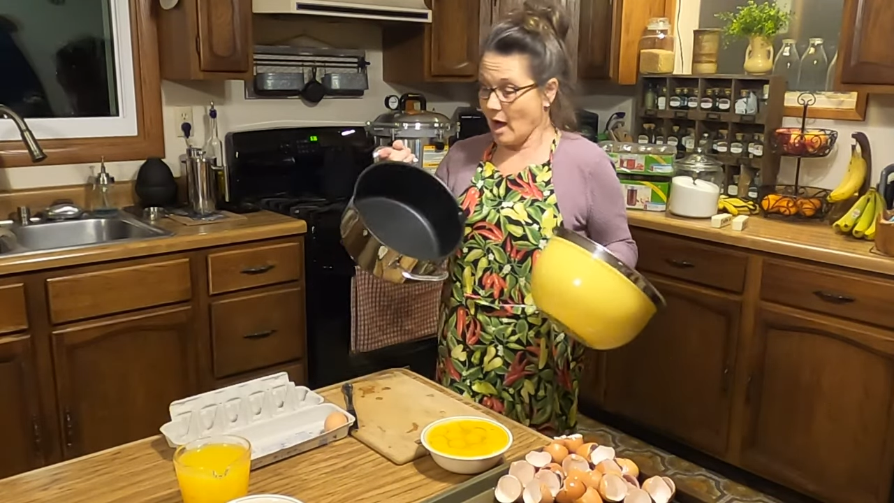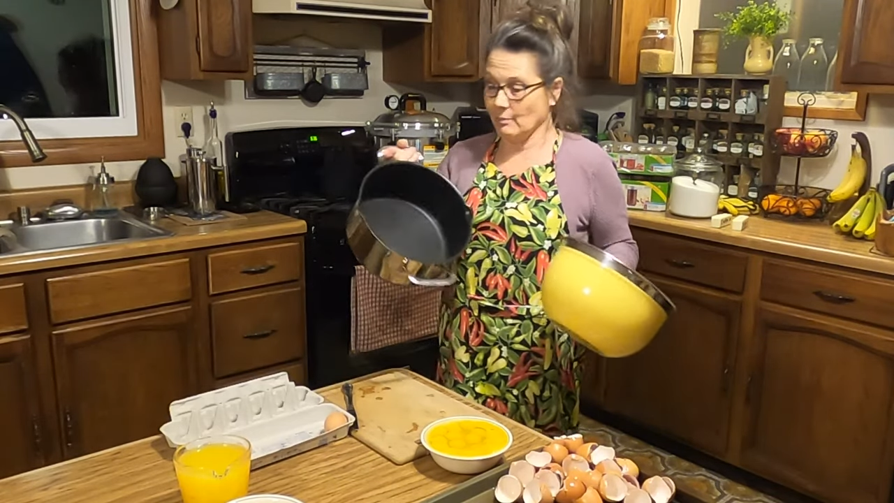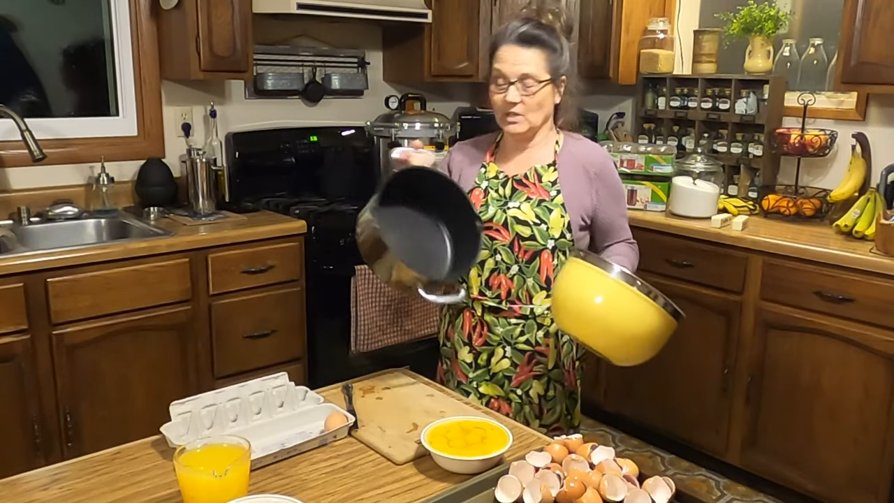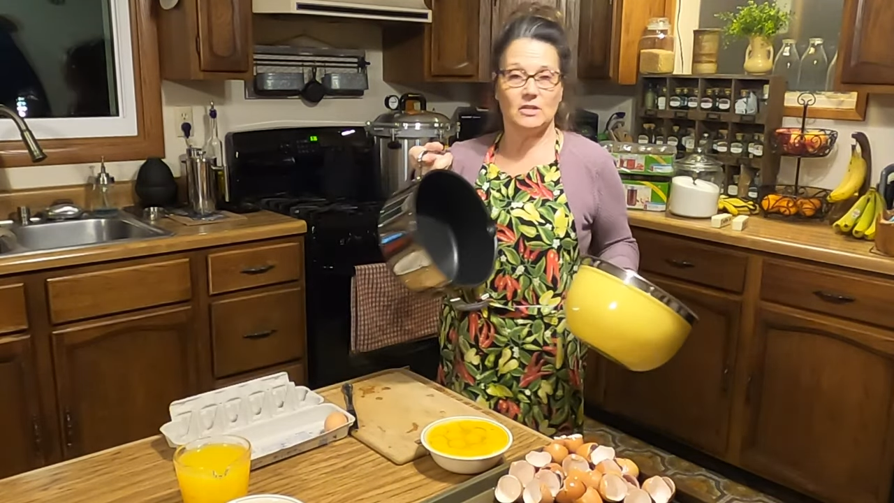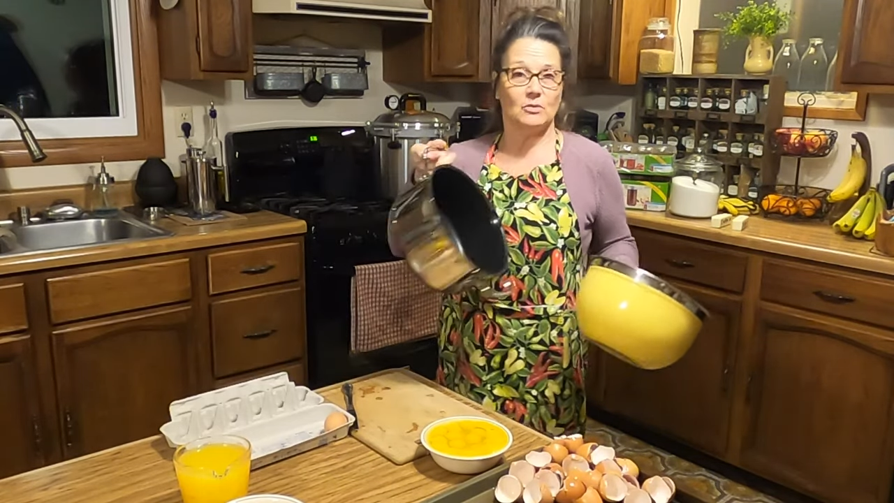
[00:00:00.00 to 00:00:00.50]

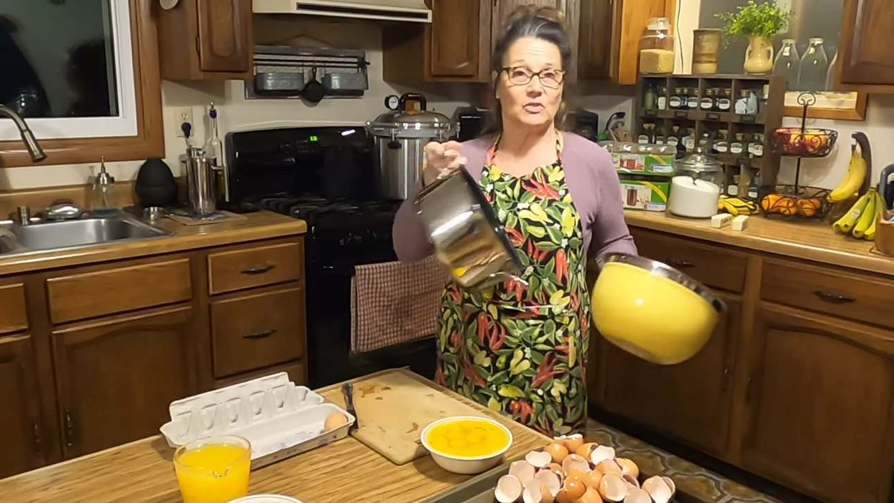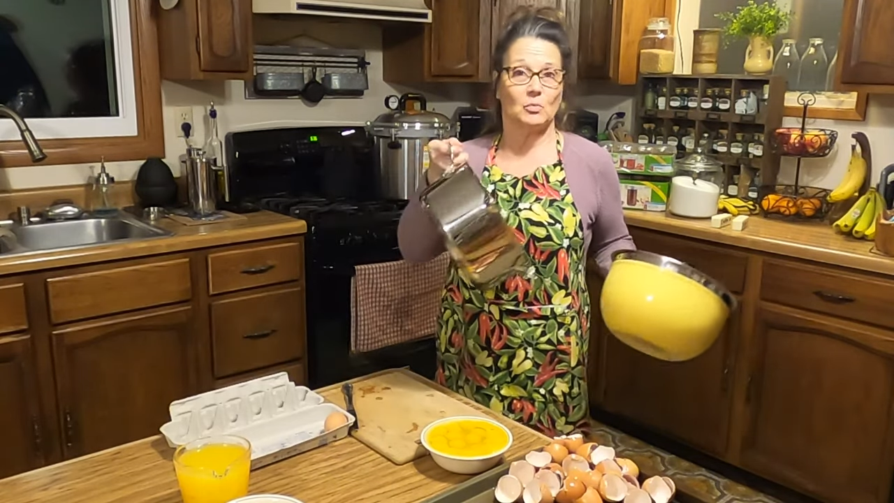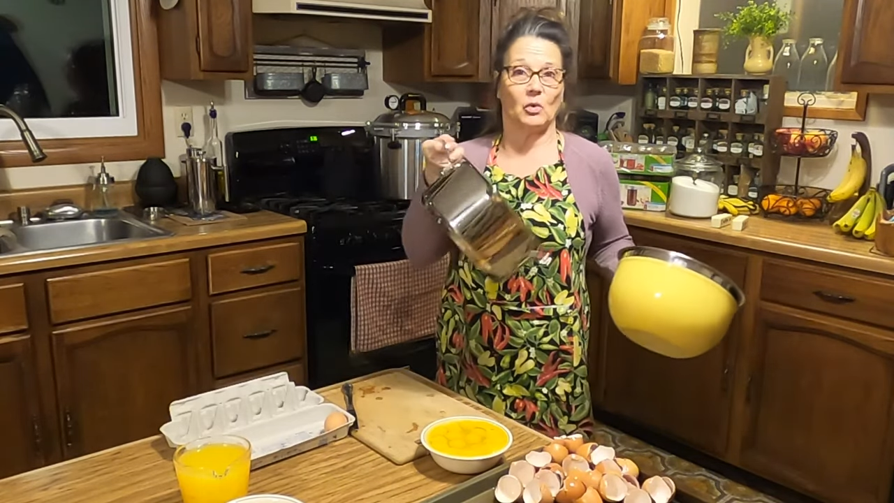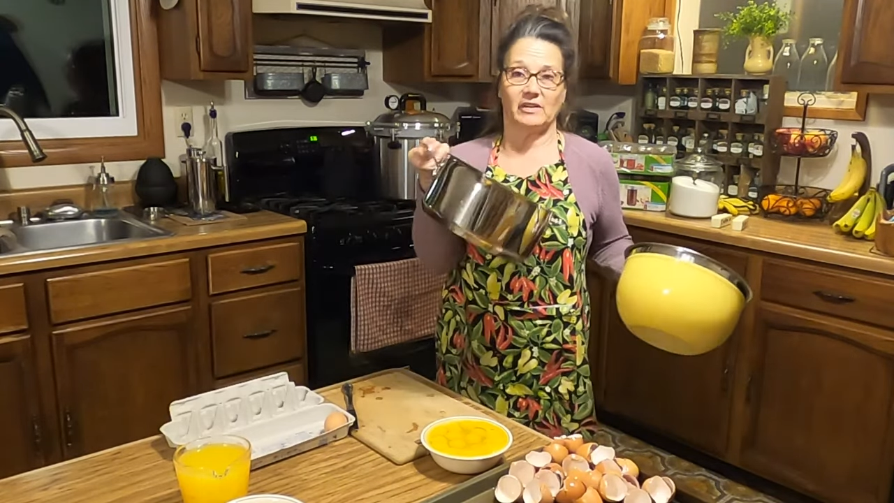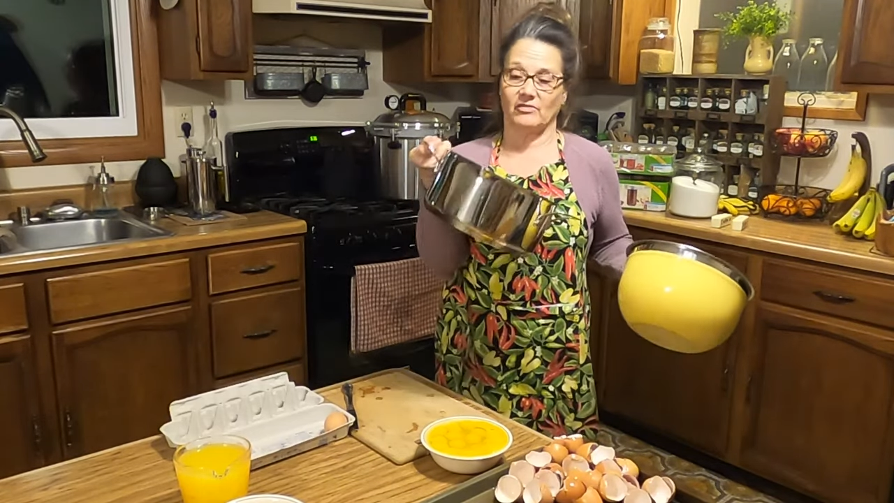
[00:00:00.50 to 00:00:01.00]
I'm going to
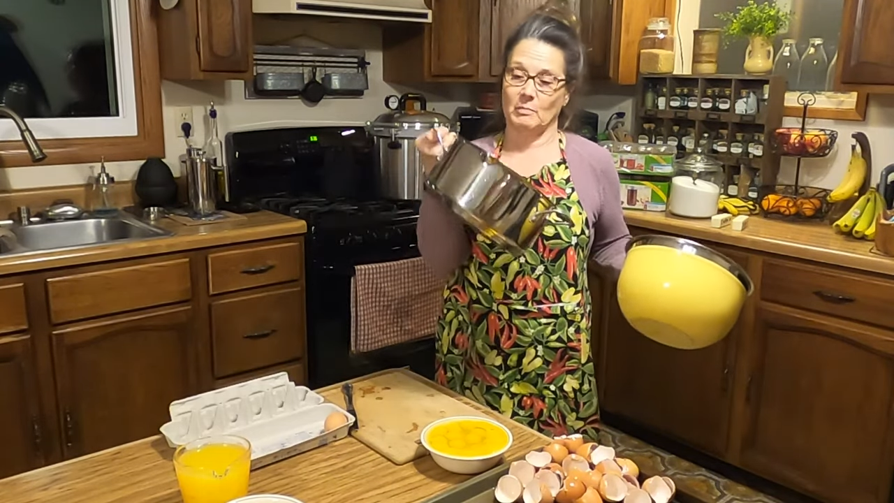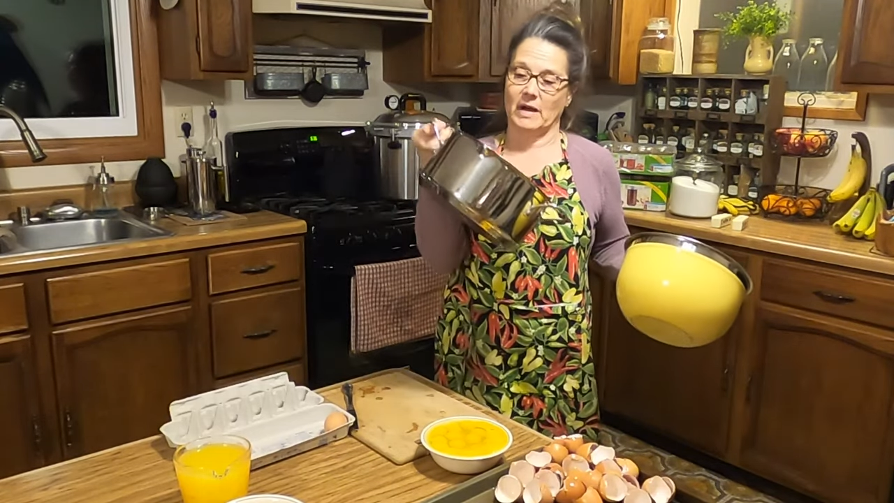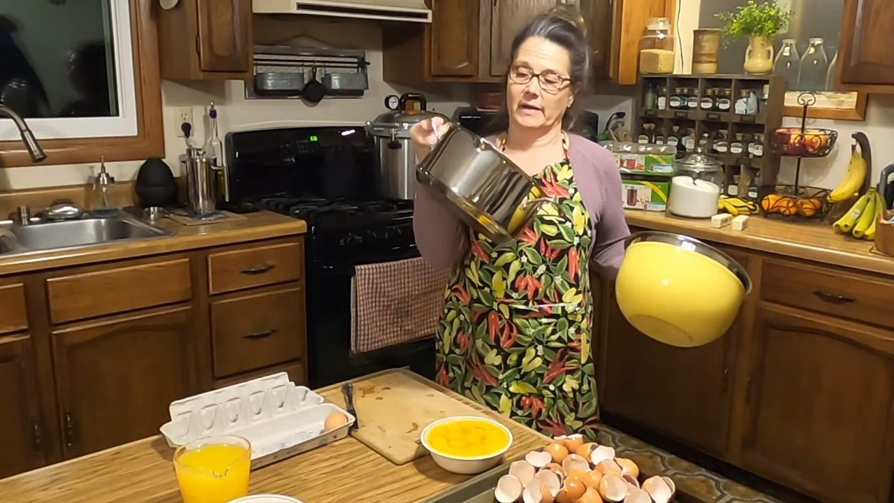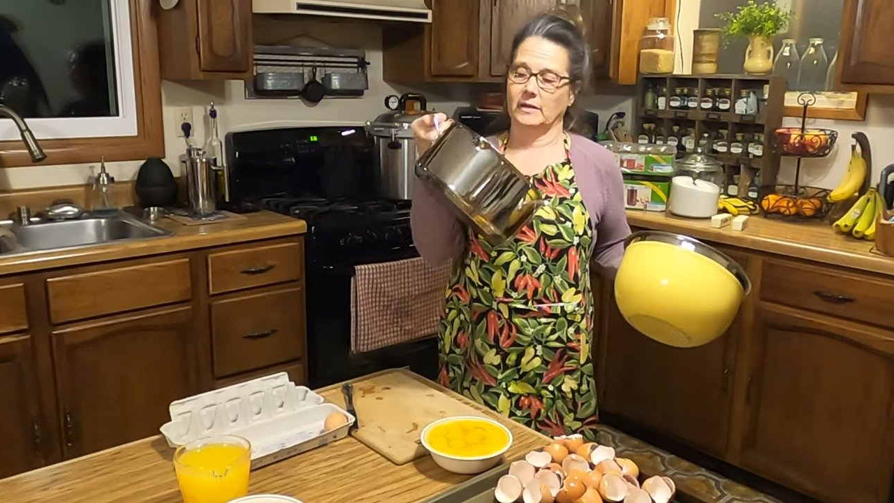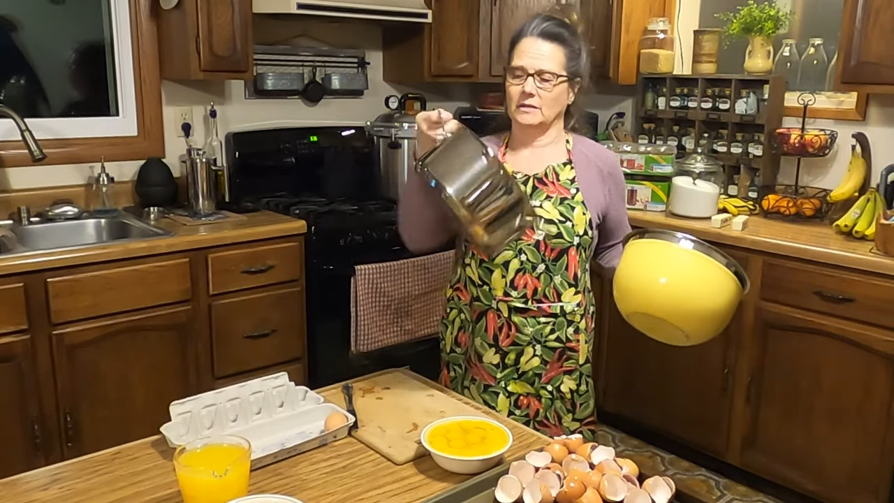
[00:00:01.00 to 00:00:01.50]
use one of
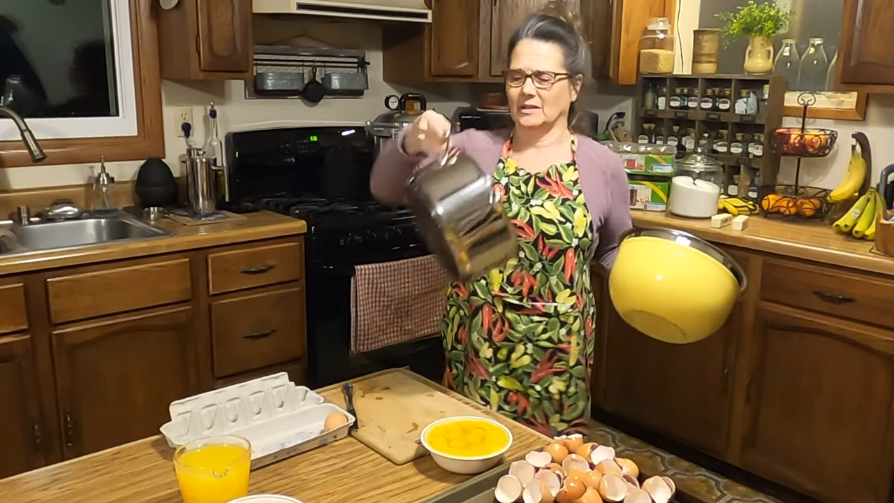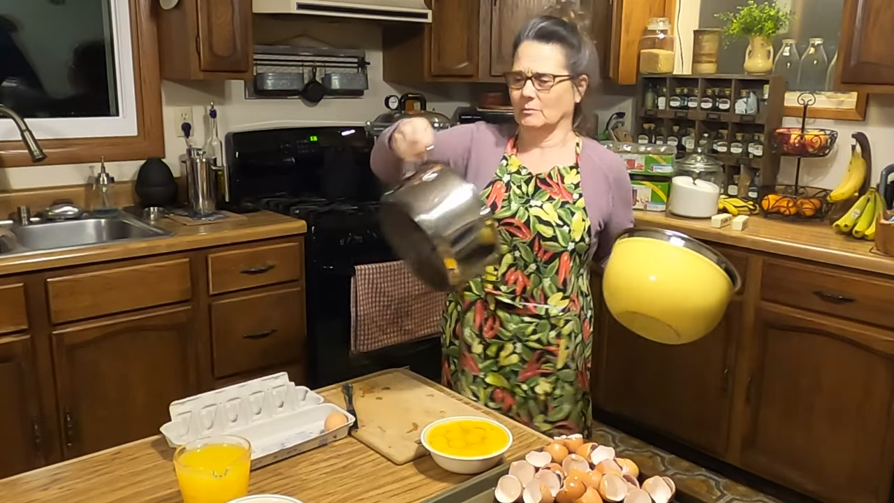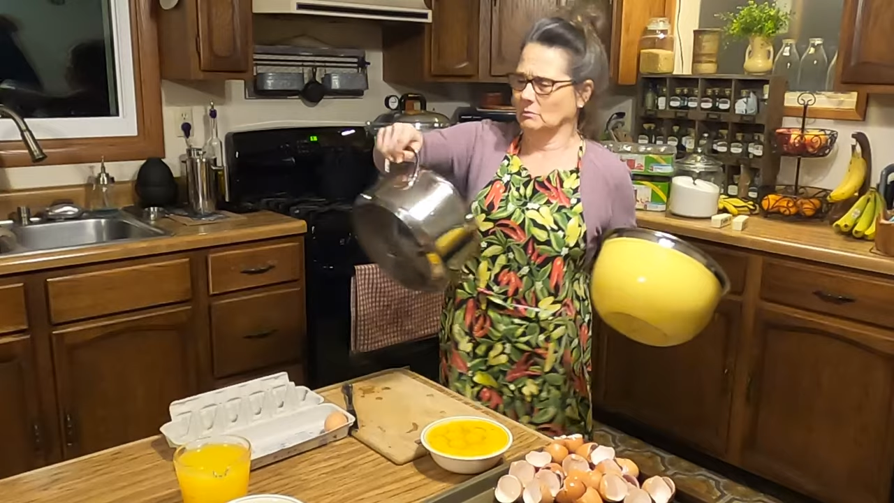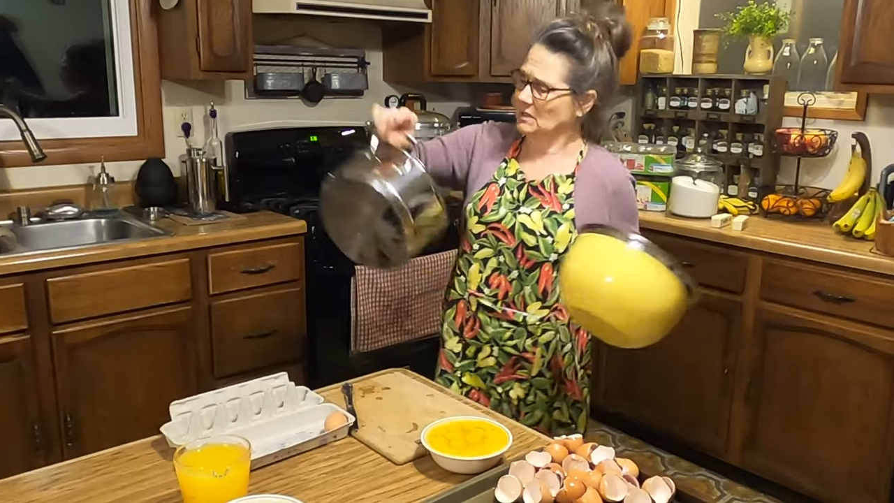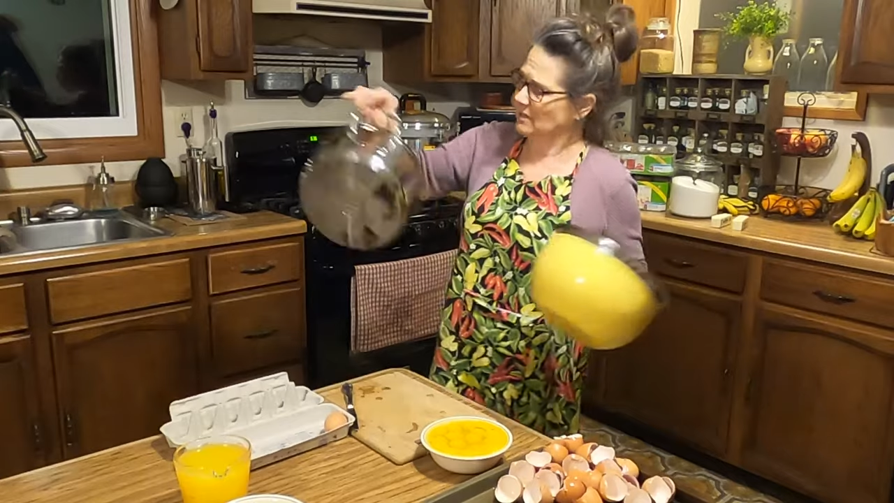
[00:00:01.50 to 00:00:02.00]
my, um,